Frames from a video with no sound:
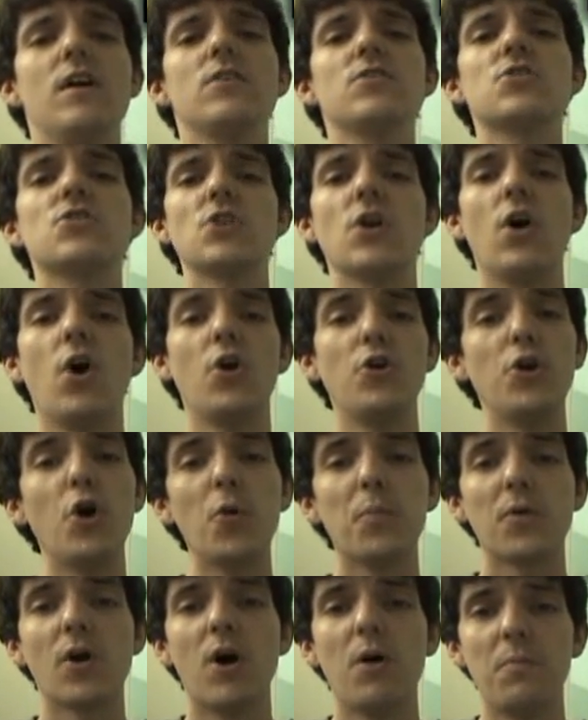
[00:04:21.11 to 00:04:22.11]
So,
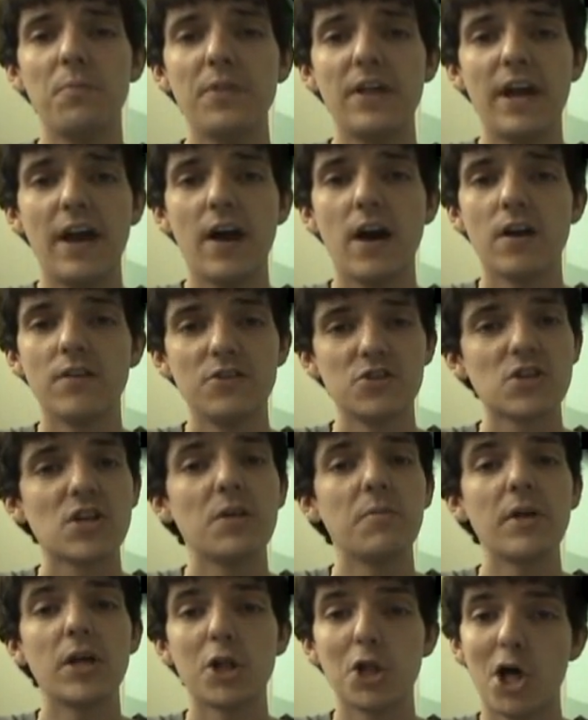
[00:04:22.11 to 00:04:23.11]
no problem there. There's
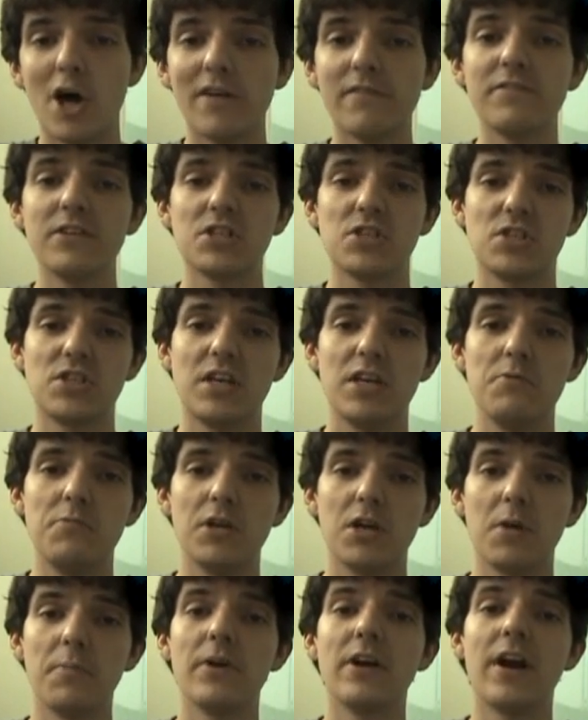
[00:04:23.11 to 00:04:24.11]
going to be a lot of
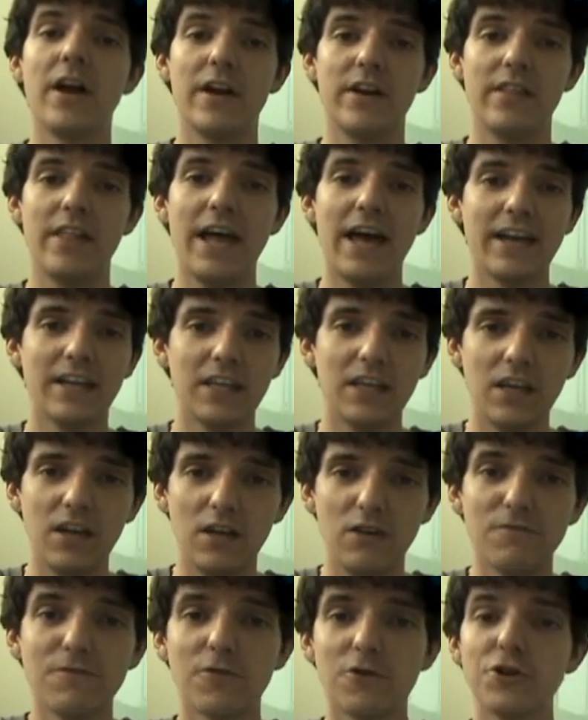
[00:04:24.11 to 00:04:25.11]
excitement coming out of that
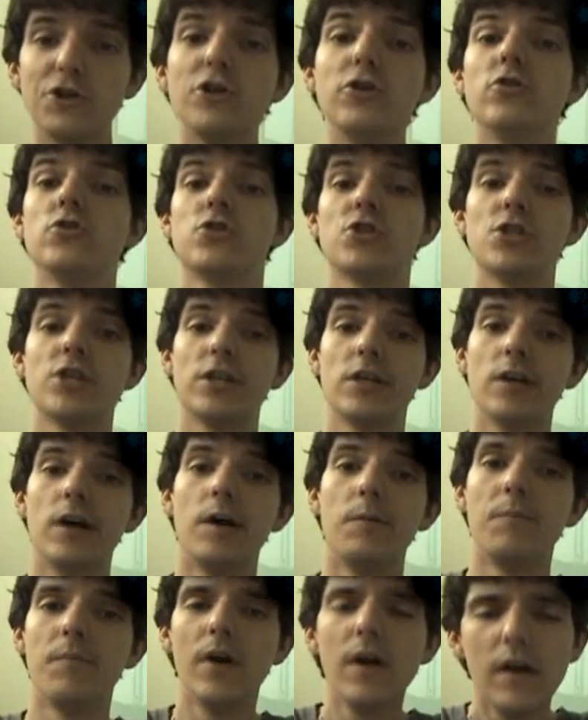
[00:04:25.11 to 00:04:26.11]
kid for years to
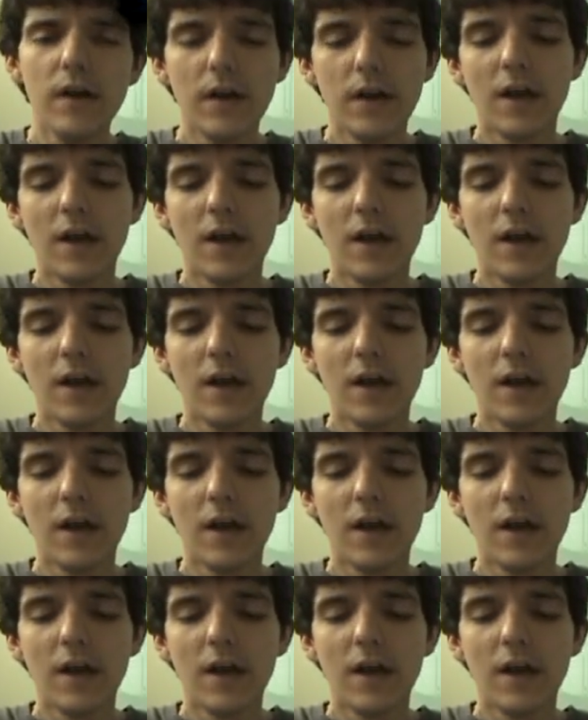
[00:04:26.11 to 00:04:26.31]
come.